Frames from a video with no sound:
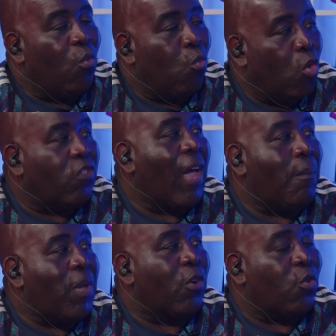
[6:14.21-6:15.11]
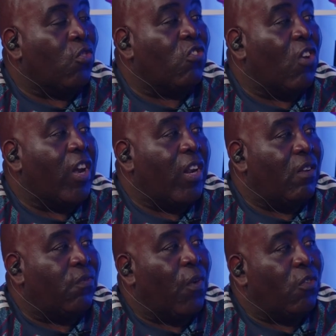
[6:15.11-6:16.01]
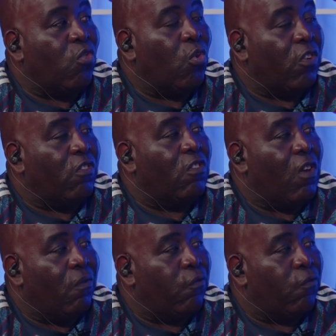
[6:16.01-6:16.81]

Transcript: Would that be a good signing as far as you're concerned